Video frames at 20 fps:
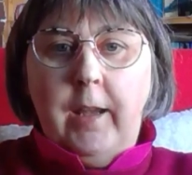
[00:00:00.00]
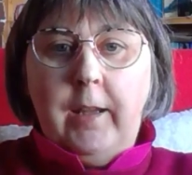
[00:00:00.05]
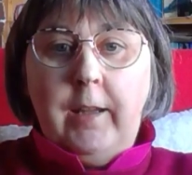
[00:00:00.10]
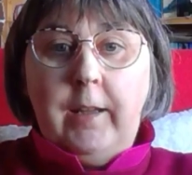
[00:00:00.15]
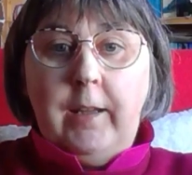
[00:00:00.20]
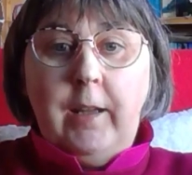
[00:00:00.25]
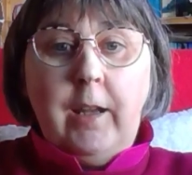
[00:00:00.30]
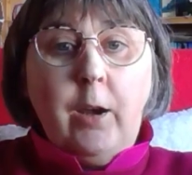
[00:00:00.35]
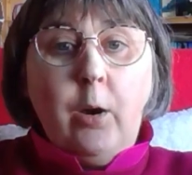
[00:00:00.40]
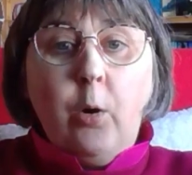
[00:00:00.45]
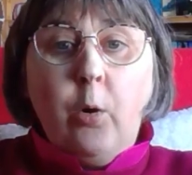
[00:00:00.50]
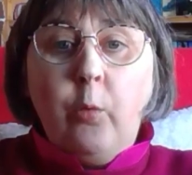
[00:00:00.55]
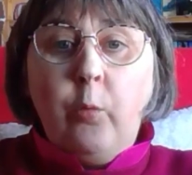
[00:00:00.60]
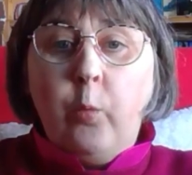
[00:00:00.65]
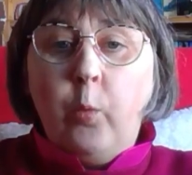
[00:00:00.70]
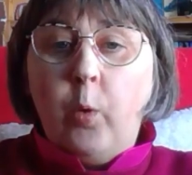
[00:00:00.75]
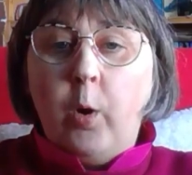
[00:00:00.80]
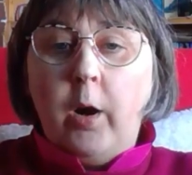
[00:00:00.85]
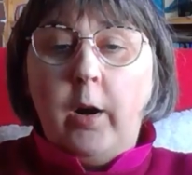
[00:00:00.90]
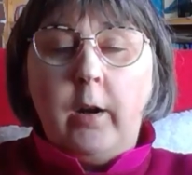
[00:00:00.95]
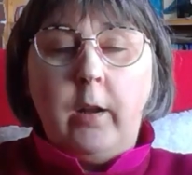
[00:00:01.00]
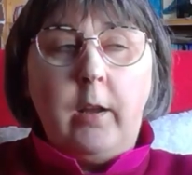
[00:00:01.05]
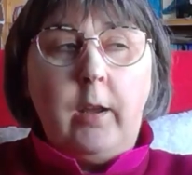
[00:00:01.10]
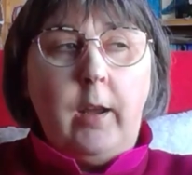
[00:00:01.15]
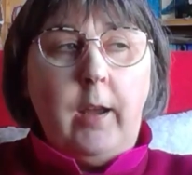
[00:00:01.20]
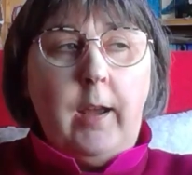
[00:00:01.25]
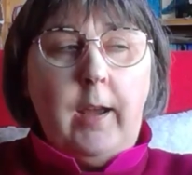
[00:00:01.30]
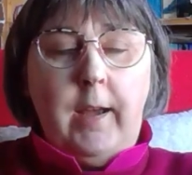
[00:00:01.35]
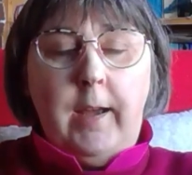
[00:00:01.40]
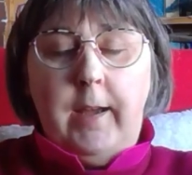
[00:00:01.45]
get off work,
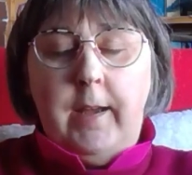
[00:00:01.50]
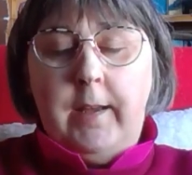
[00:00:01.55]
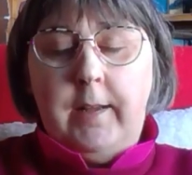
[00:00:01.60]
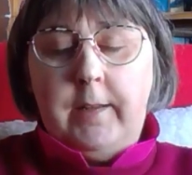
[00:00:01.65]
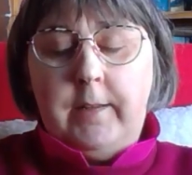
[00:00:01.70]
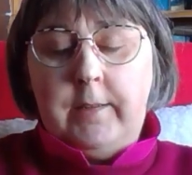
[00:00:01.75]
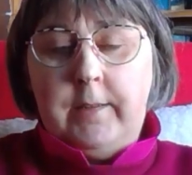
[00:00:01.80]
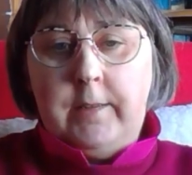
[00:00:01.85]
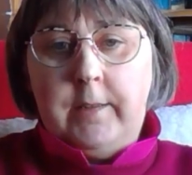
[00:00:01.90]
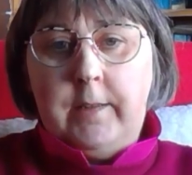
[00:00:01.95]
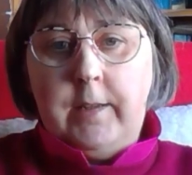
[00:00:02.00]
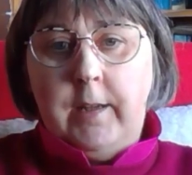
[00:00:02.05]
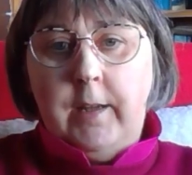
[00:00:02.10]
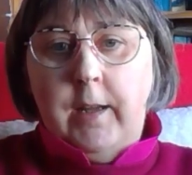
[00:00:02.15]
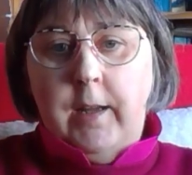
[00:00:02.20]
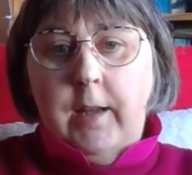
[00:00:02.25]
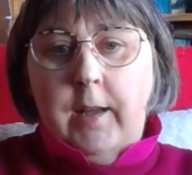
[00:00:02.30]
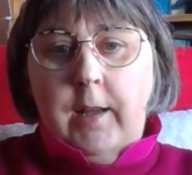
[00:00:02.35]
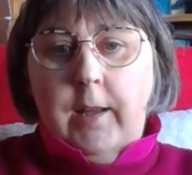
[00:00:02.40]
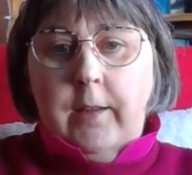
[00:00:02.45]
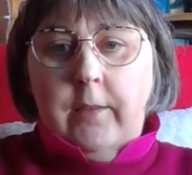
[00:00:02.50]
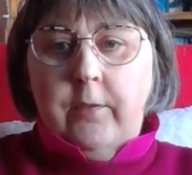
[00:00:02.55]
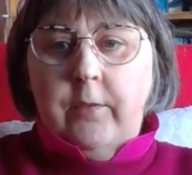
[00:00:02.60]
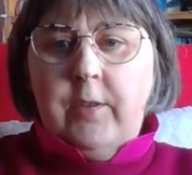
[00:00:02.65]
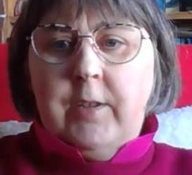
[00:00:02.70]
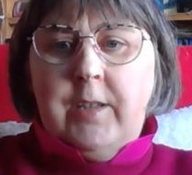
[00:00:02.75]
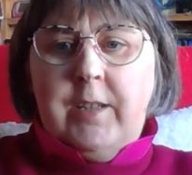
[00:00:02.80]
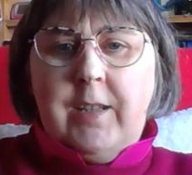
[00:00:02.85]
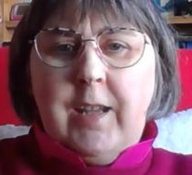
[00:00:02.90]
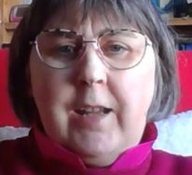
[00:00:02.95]
and they
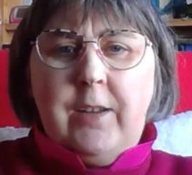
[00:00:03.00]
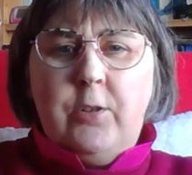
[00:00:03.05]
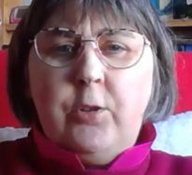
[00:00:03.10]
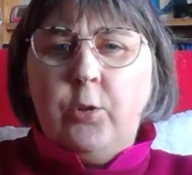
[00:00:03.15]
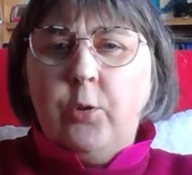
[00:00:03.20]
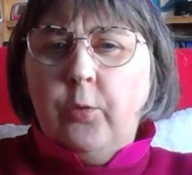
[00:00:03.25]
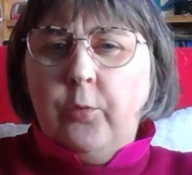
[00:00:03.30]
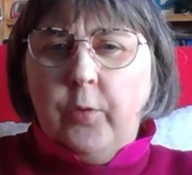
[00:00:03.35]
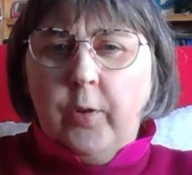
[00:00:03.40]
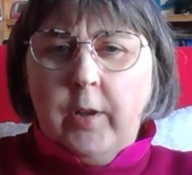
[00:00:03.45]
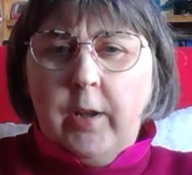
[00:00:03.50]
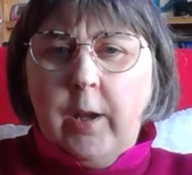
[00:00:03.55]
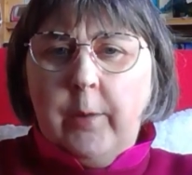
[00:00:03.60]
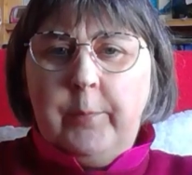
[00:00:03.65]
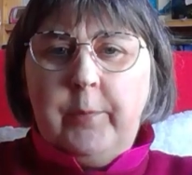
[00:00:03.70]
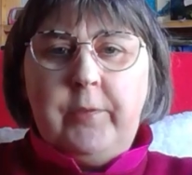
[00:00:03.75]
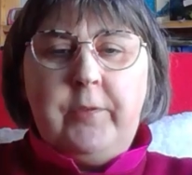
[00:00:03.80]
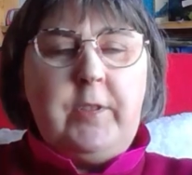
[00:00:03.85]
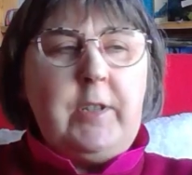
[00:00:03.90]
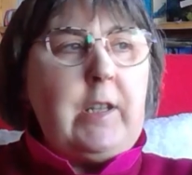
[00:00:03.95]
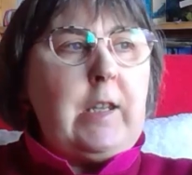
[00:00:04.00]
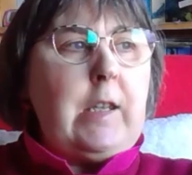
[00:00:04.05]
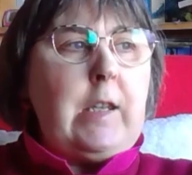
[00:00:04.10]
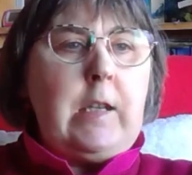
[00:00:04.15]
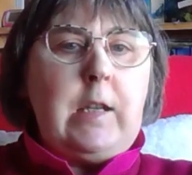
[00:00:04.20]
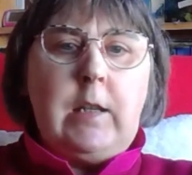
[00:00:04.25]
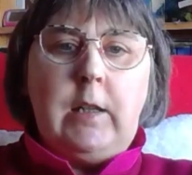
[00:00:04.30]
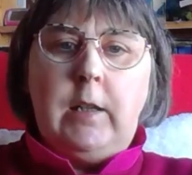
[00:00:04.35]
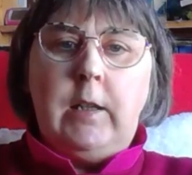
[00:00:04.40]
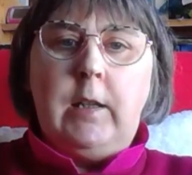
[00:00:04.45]
tend to go for a cup of tea,
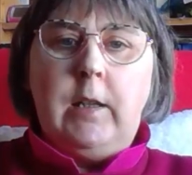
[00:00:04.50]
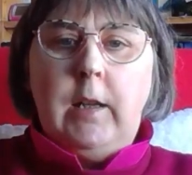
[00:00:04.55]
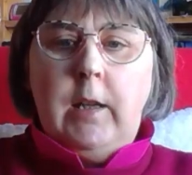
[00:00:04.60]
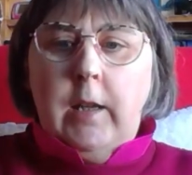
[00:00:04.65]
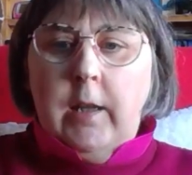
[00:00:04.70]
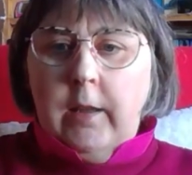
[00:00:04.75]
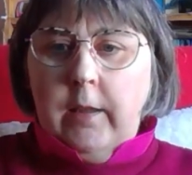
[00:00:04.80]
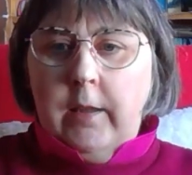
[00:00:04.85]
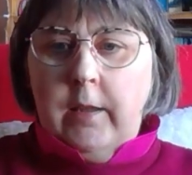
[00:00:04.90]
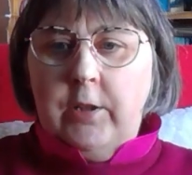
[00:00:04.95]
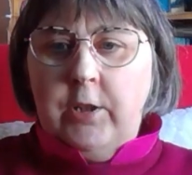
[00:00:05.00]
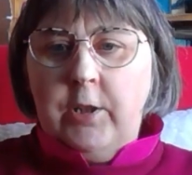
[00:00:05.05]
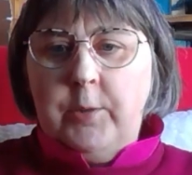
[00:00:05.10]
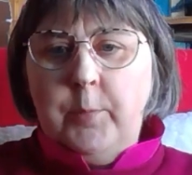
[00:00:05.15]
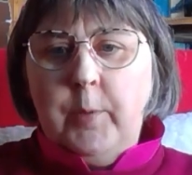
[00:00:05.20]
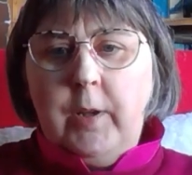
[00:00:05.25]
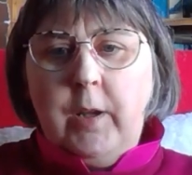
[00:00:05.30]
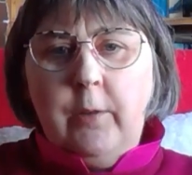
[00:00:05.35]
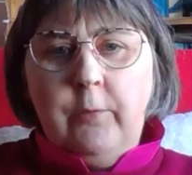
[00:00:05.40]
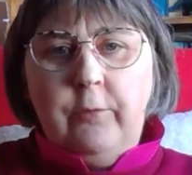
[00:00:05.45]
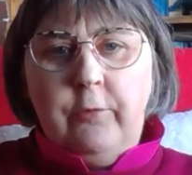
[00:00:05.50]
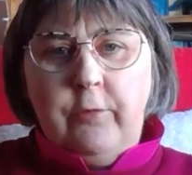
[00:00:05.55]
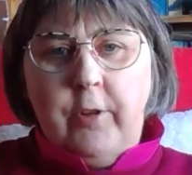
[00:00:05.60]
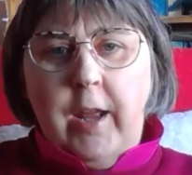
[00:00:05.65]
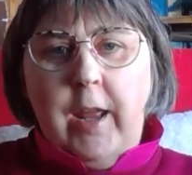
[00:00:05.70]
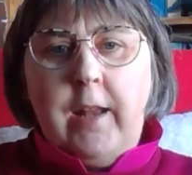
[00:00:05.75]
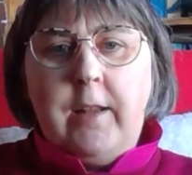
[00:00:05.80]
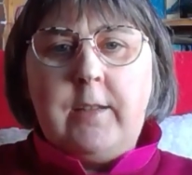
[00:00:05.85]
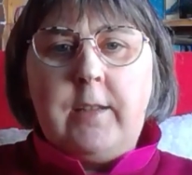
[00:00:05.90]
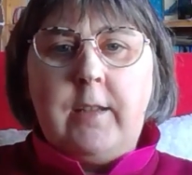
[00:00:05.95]
and they just become
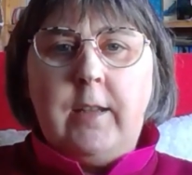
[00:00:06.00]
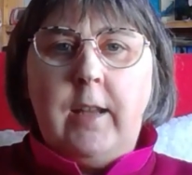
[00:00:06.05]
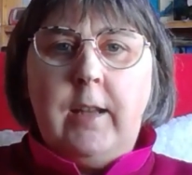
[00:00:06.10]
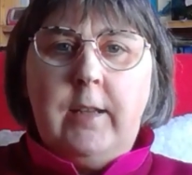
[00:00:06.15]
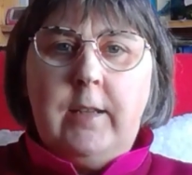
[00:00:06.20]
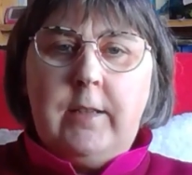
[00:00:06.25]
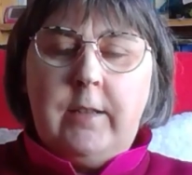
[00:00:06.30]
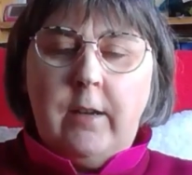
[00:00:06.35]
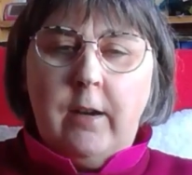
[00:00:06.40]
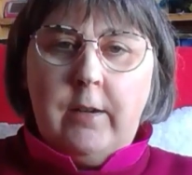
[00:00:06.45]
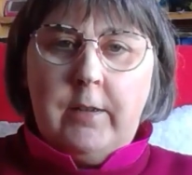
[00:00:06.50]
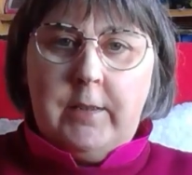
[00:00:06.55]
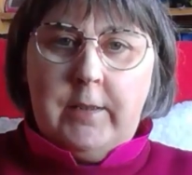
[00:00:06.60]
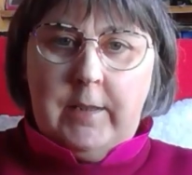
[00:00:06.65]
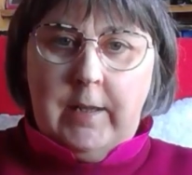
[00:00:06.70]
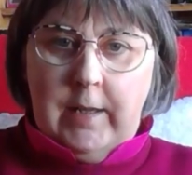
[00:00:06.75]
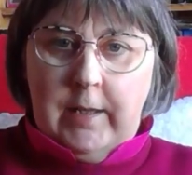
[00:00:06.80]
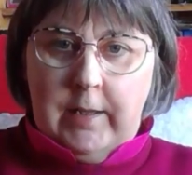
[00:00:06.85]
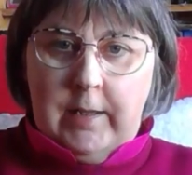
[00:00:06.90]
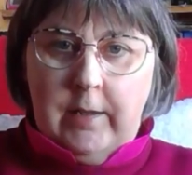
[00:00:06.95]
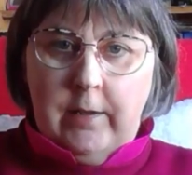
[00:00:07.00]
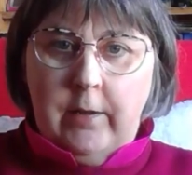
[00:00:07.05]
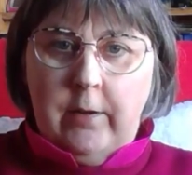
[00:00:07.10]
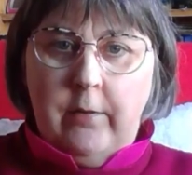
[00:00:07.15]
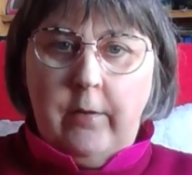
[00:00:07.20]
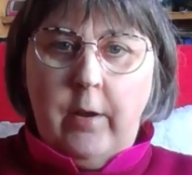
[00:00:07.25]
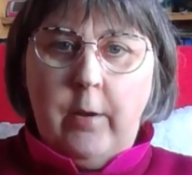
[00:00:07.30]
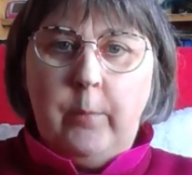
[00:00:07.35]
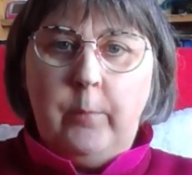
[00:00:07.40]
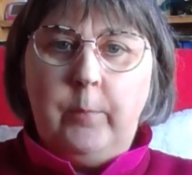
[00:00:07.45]
friends, and then he starts taking her
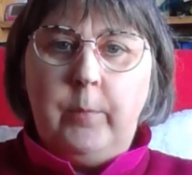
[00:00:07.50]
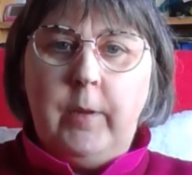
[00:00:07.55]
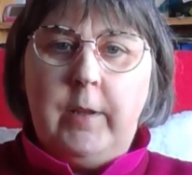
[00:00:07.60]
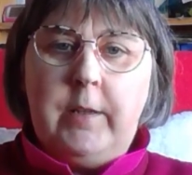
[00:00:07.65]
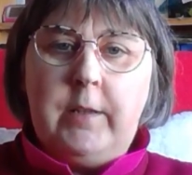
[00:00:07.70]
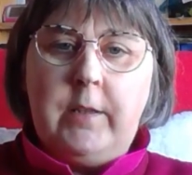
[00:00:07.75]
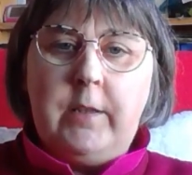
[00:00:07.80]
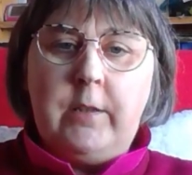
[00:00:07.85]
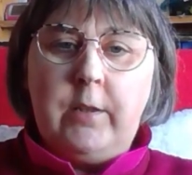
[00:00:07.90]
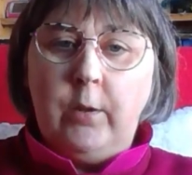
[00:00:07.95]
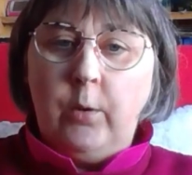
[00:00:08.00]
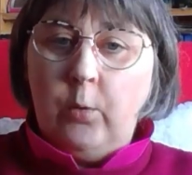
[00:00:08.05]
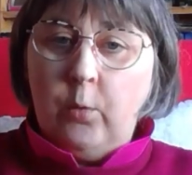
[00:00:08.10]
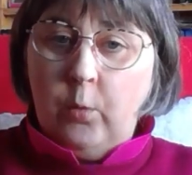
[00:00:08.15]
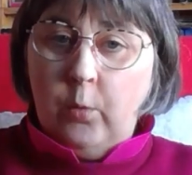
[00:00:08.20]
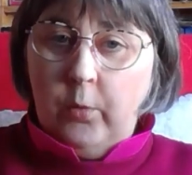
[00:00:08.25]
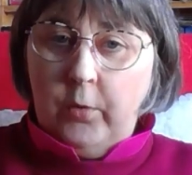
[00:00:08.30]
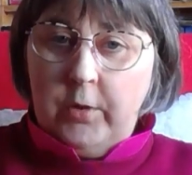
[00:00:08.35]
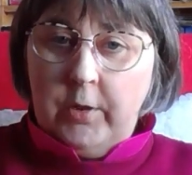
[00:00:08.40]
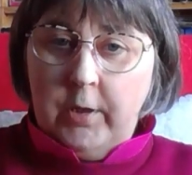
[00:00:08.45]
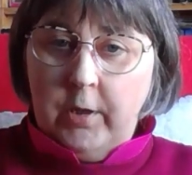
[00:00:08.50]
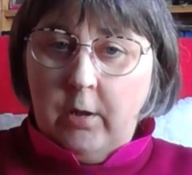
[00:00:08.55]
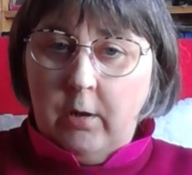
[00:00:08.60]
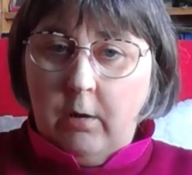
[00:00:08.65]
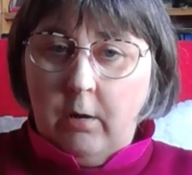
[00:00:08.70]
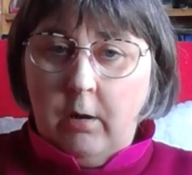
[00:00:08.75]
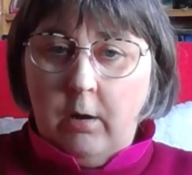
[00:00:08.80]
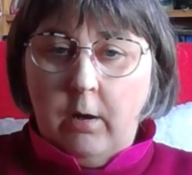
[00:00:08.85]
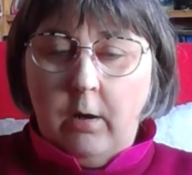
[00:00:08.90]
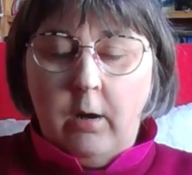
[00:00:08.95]
out places and courting
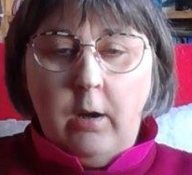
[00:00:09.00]
her.